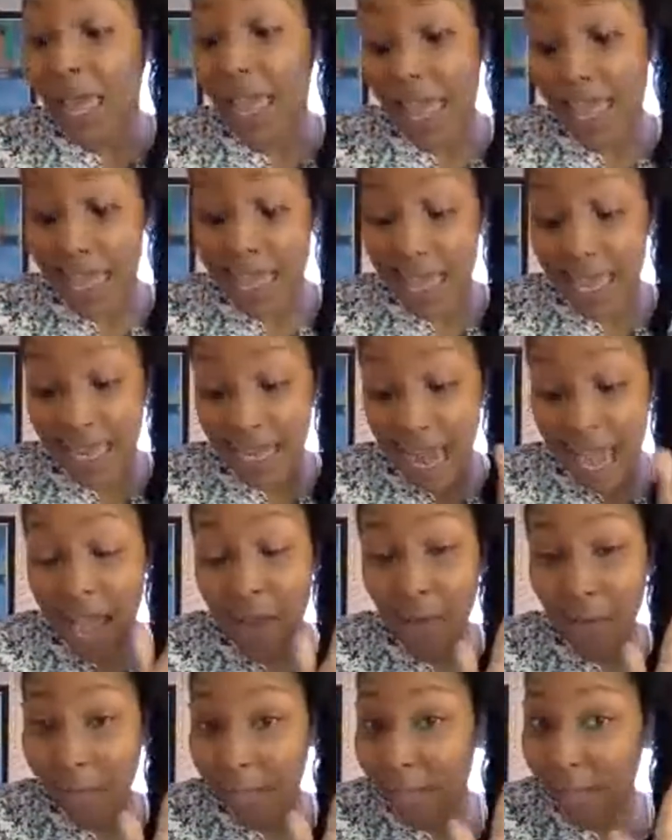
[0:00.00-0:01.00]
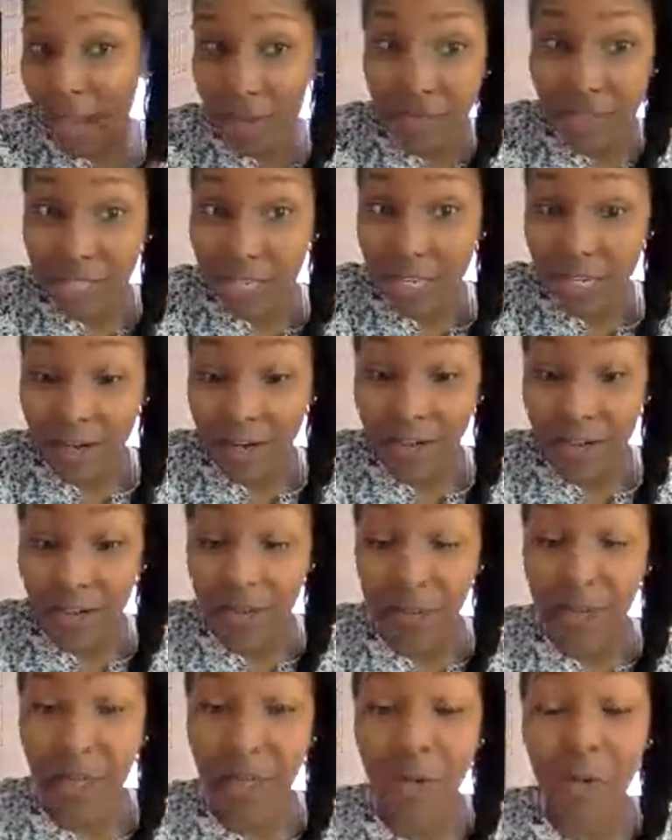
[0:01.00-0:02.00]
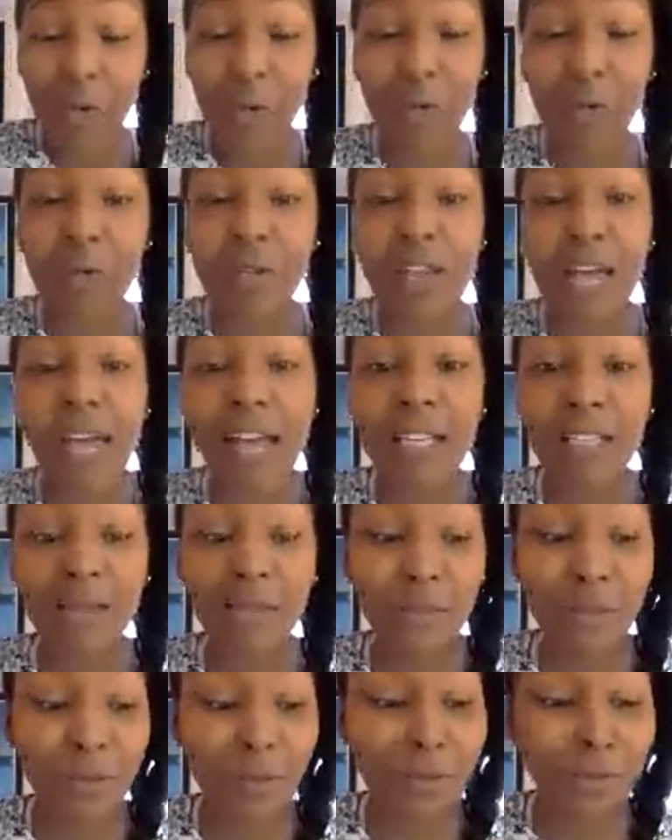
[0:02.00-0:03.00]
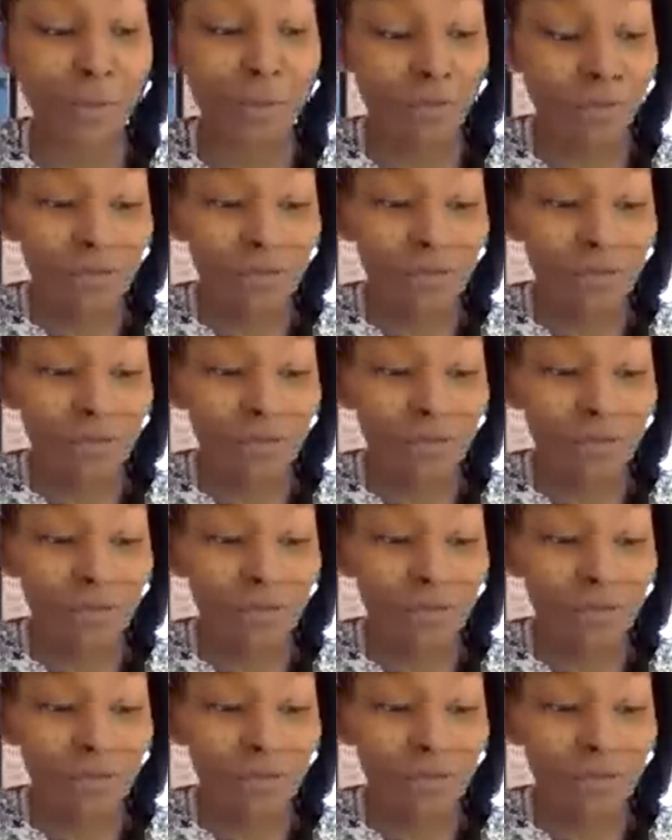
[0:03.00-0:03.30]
and I would love to hear them in the Google Classroom.